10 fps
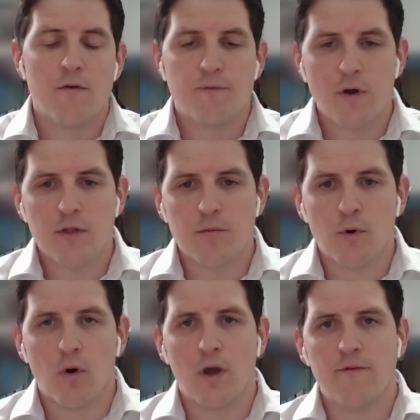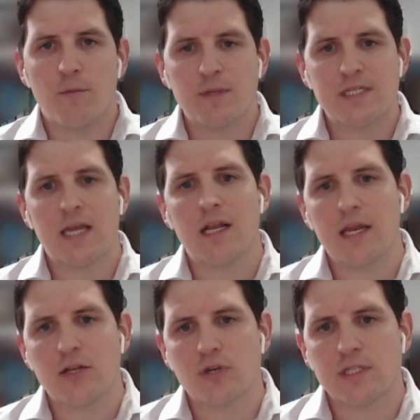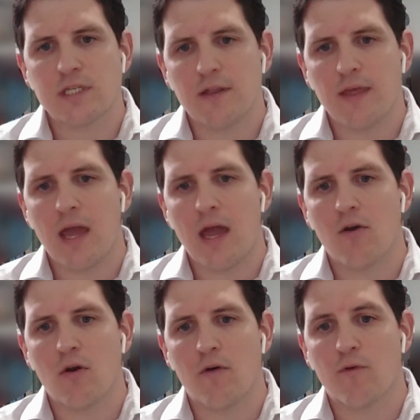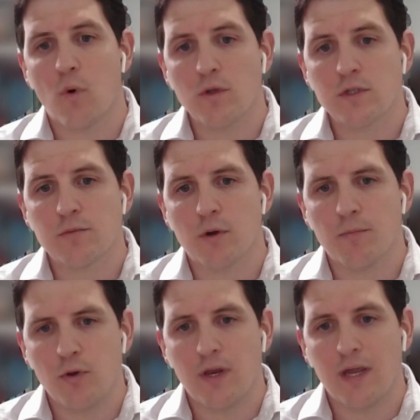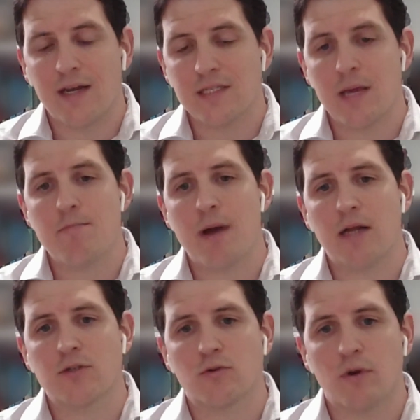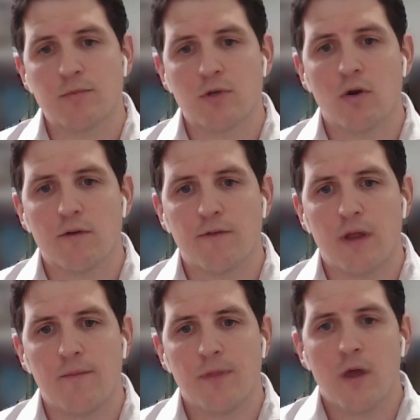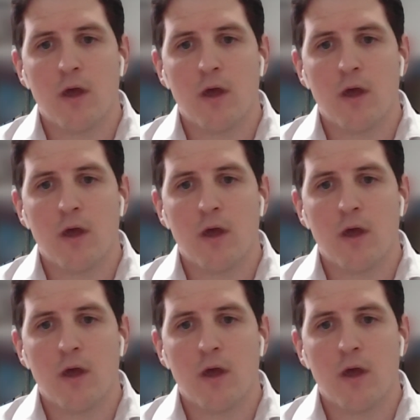Furthermore, if you're particularly interested in the area of quantum computing and its impact on cryptography,